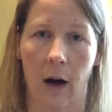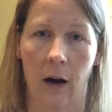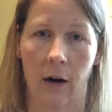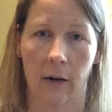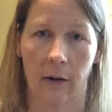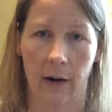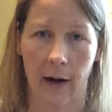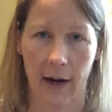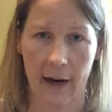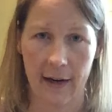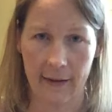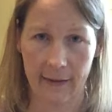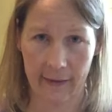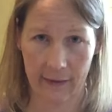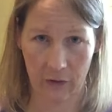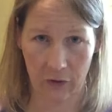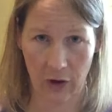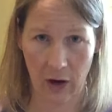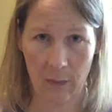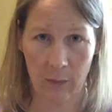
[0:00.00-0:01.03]
All right,
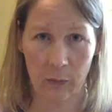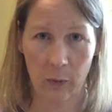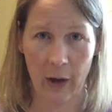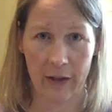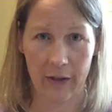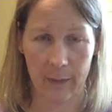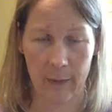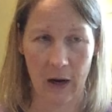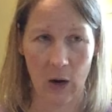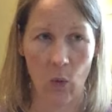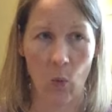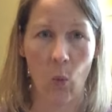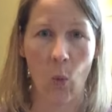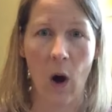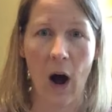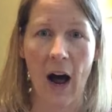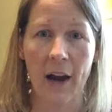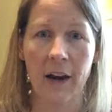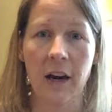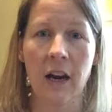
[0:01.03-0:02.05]
strum with me.
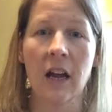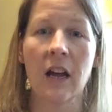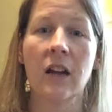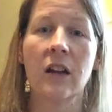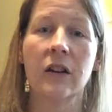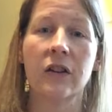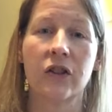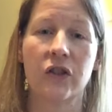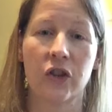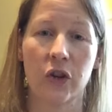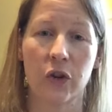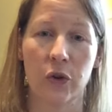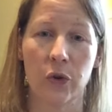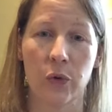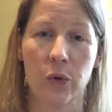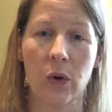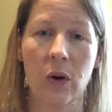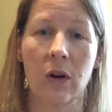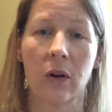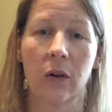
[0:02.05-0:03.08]
1,
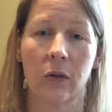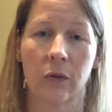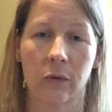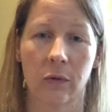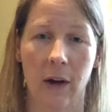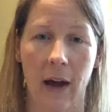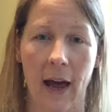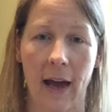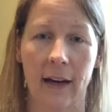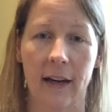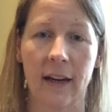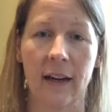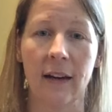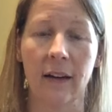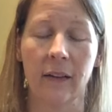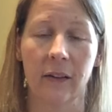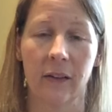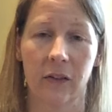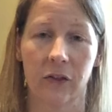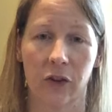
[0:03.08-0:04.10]
2, ready,
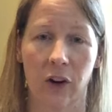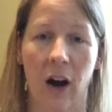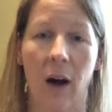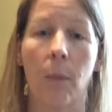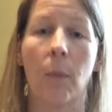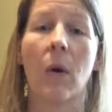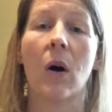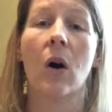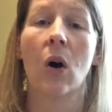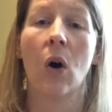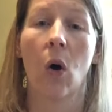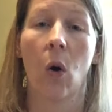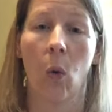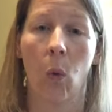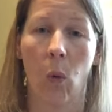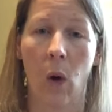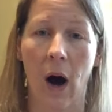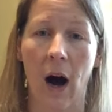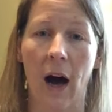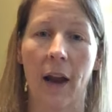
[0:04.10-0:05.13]
strum.
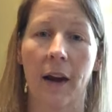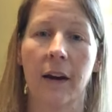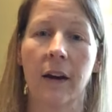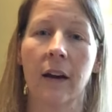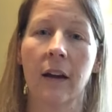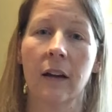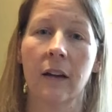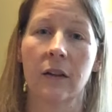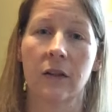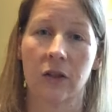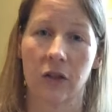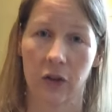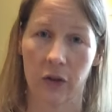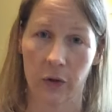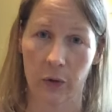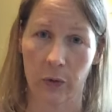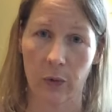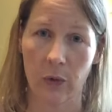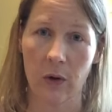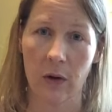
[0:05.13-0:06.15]
1,
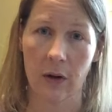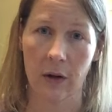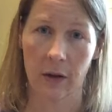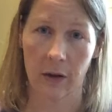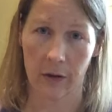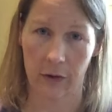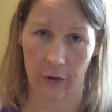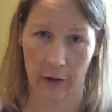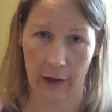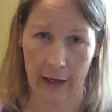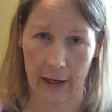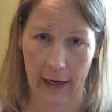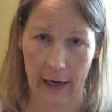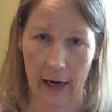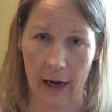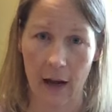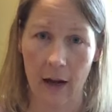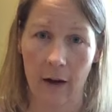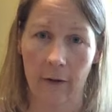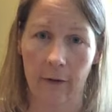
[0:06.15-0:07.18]
2, 3,
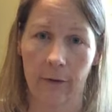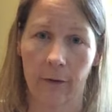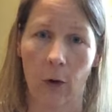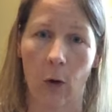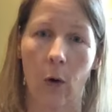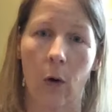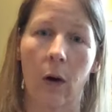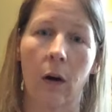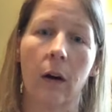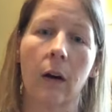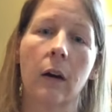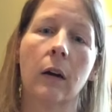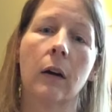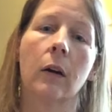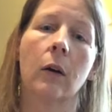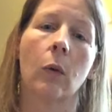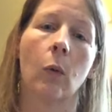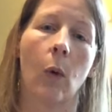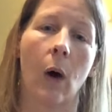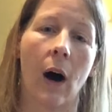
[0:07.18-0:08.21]
4.
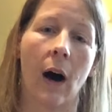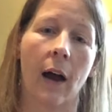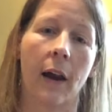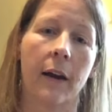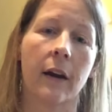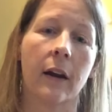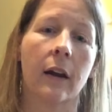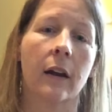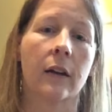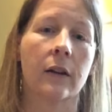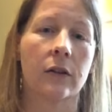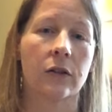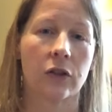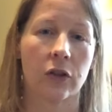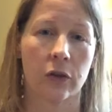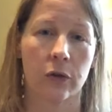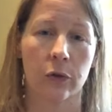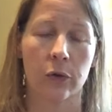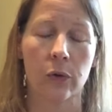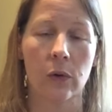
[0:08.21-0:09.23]
1,
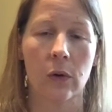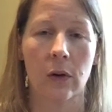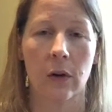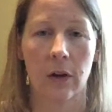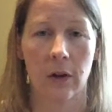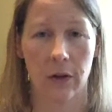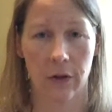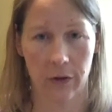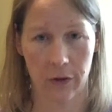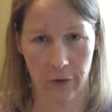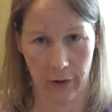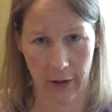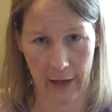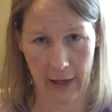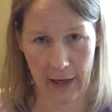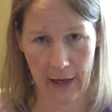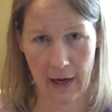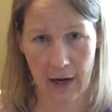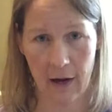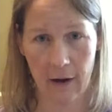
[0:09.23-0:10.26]
2,
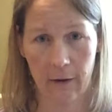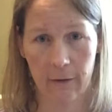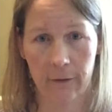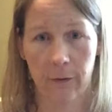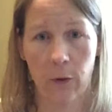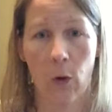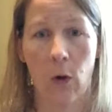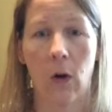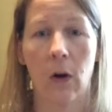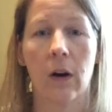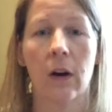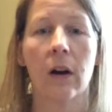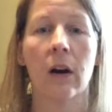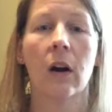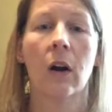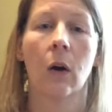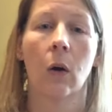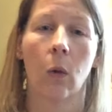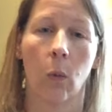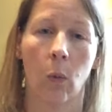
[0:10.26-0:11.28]
3, 4.
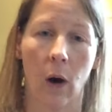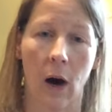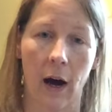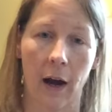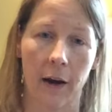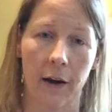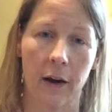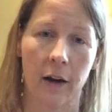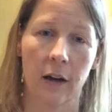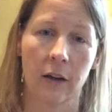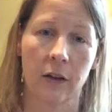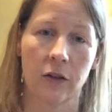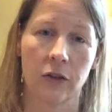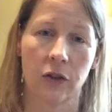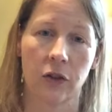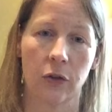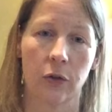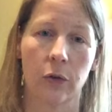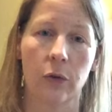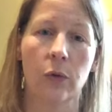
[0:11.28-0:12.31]
1,
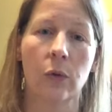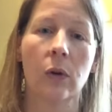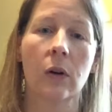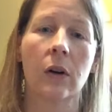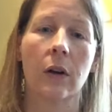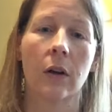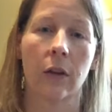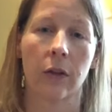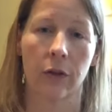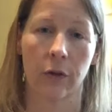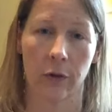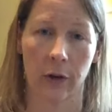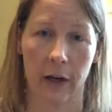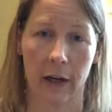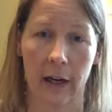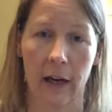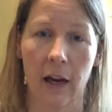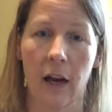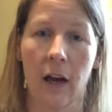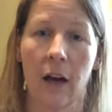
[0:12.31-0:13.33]
2,
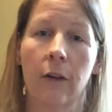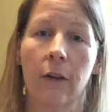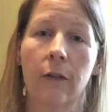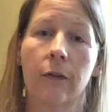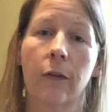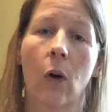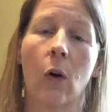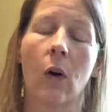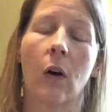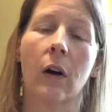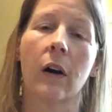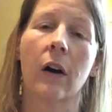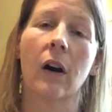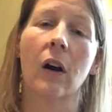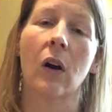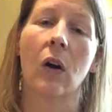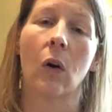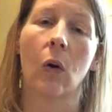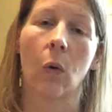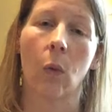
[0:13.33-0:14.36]
3, 4.
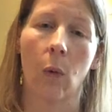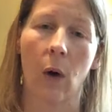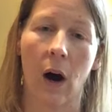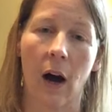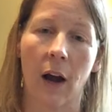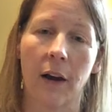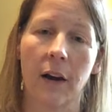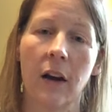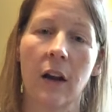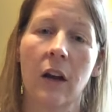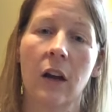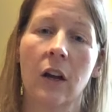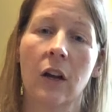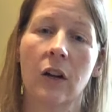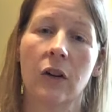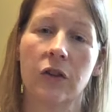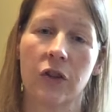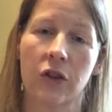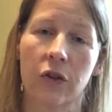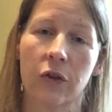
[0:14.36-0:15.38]

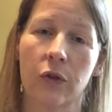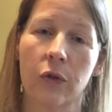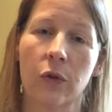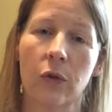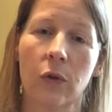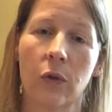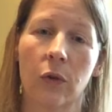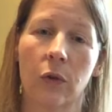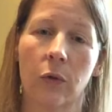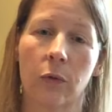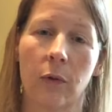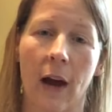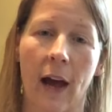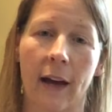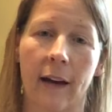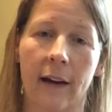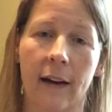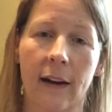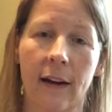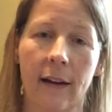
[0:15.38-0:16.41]
1, 2,
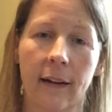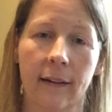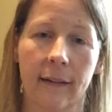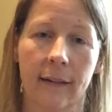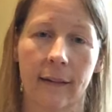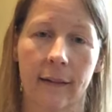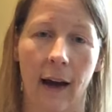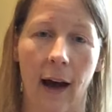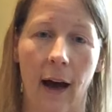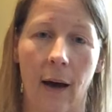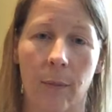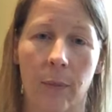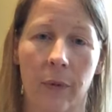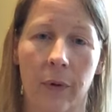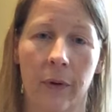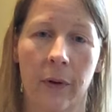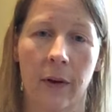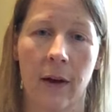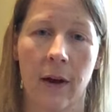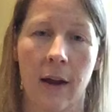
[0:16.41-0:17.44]
ready, stop.
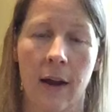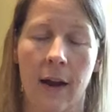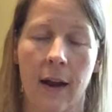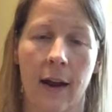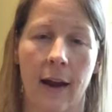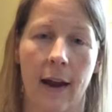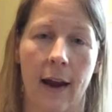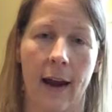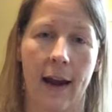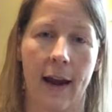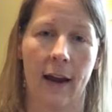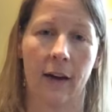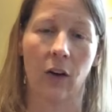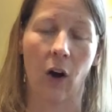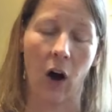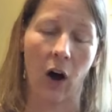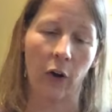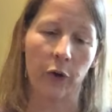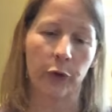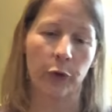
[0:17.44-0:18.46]
And
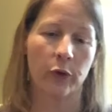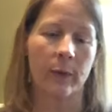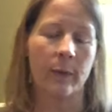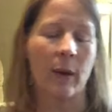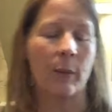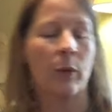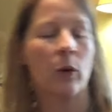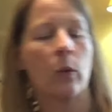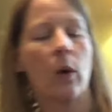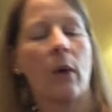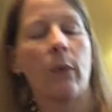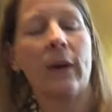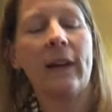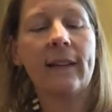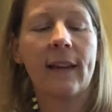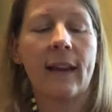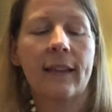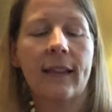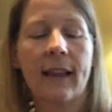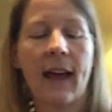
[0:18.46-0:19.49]
also remember what we
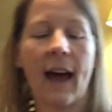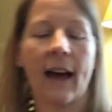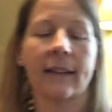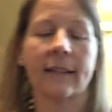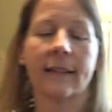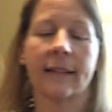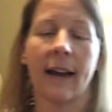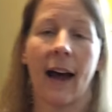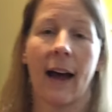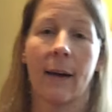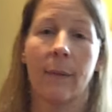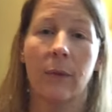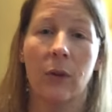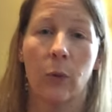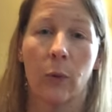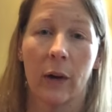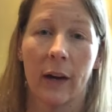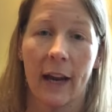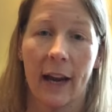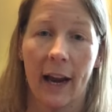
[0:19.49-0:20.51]
said last time.
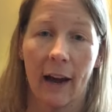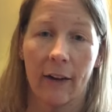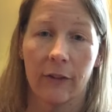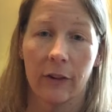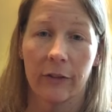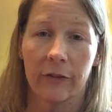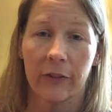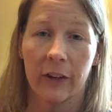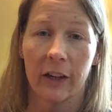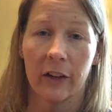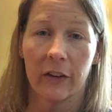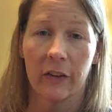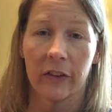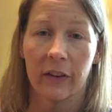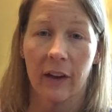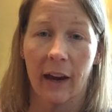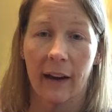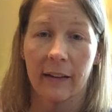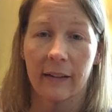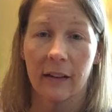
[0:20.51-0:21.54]
You want to have your fingers
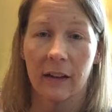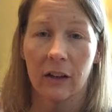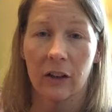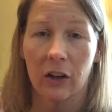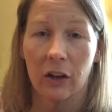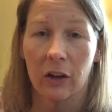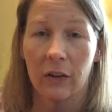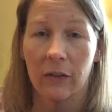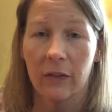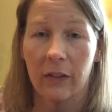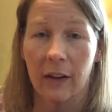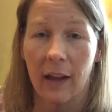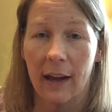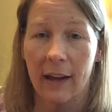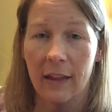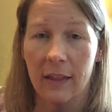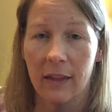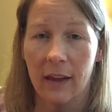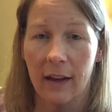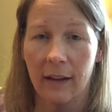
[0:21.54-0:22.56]
nice and curved
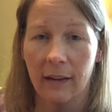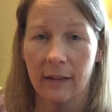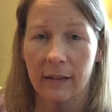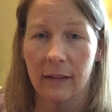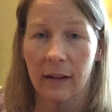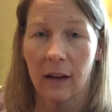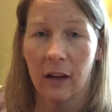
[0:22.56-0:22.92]
like this.